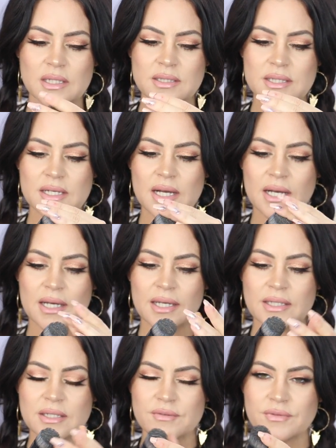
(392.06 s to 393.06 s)
it's
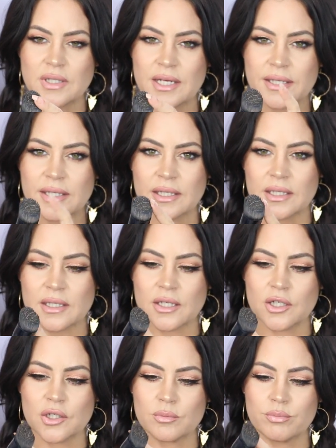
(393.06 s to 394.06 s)
kind of like a
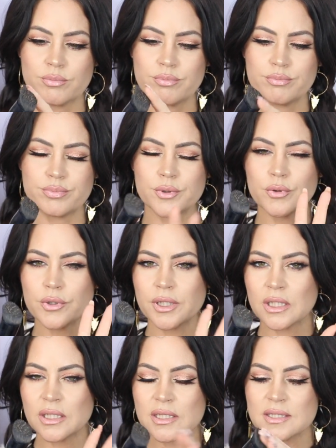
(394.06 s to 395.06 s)
kabuki in